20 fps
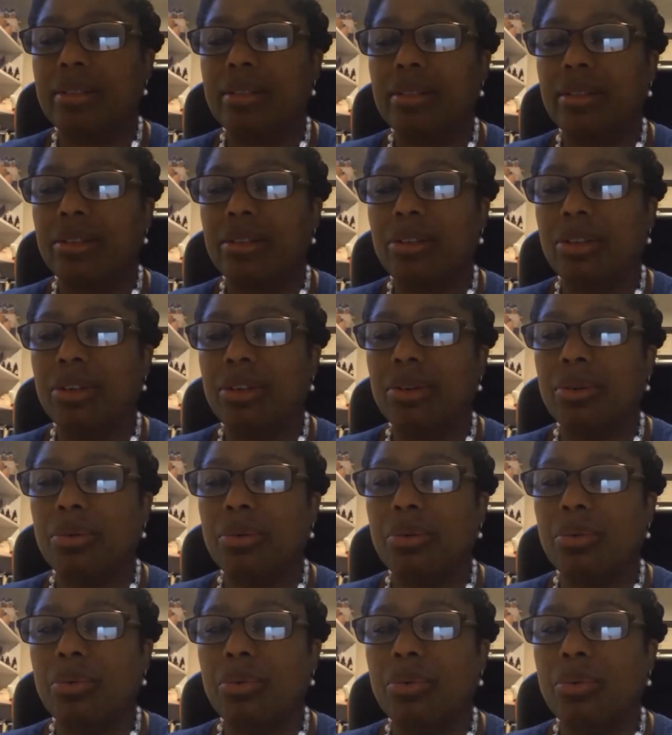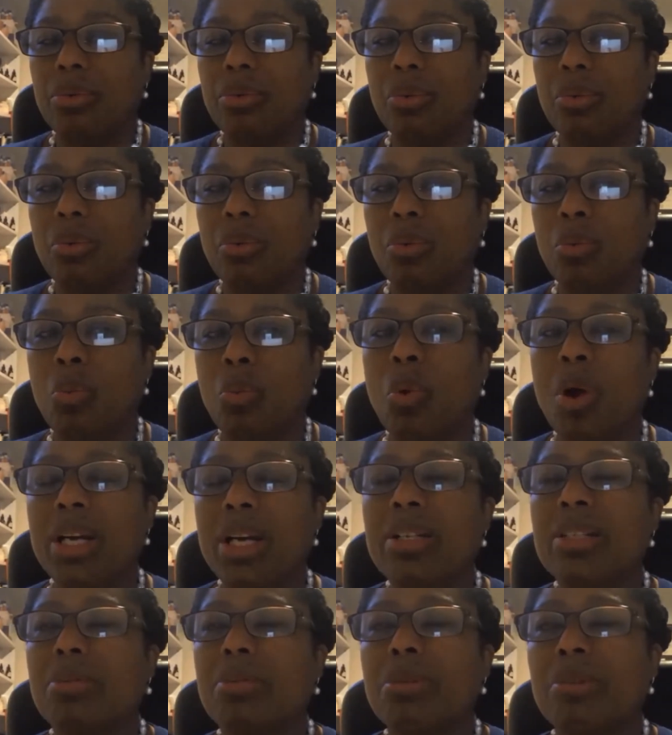you know, what
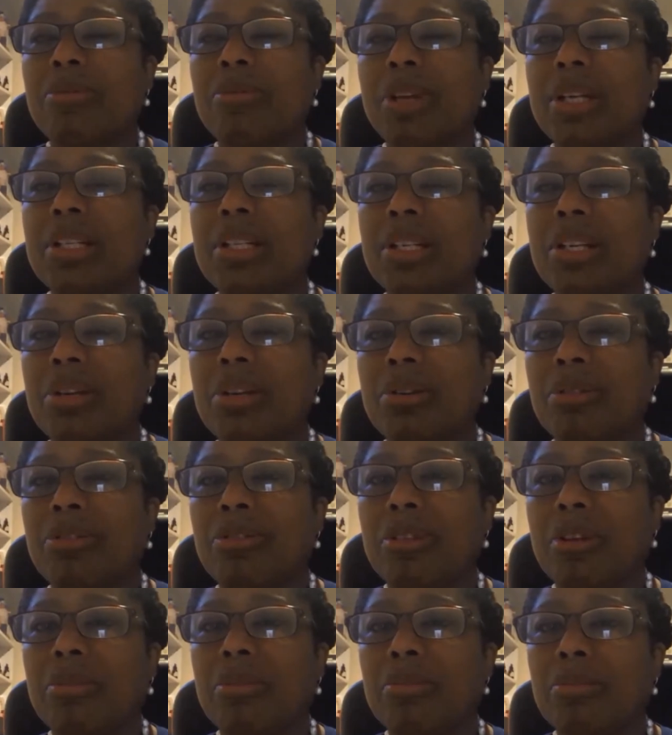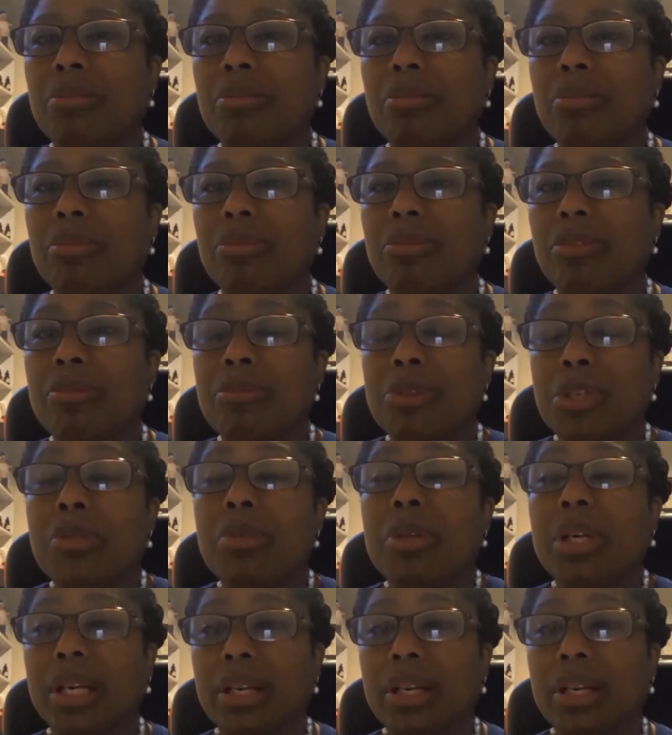is it preventing you from doing?